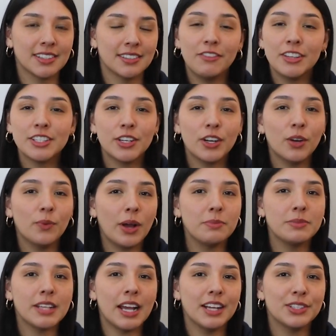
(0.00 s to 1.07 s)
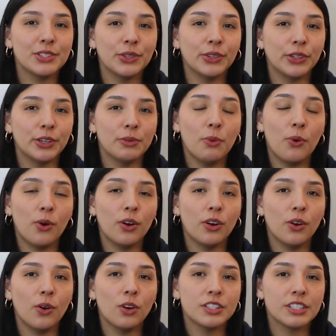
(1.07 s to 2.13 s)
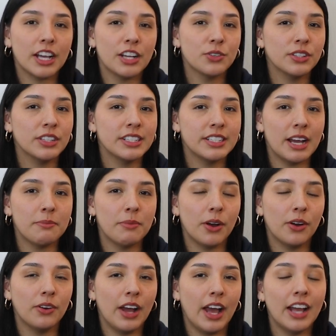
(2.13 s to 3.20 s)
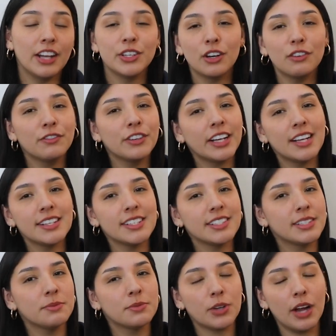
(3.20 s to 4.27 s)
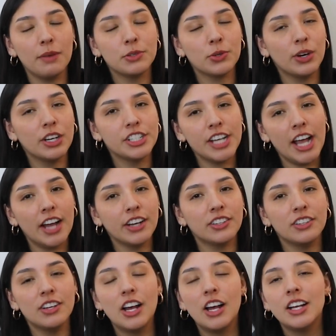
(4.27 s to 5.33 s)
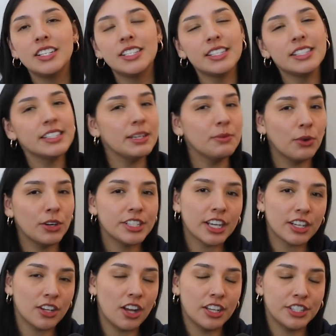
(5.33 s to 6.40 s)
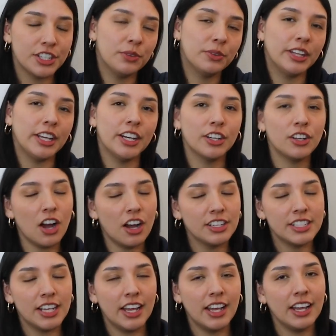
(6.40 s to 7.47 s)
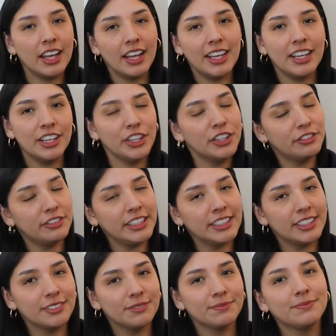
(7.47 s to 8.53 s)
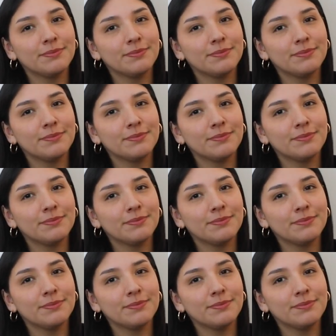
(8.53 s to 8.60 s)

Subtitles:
Visit our website to learn more or schedule a demo, and don't forget to subscribe to our channel to see more technology-related content in your feed.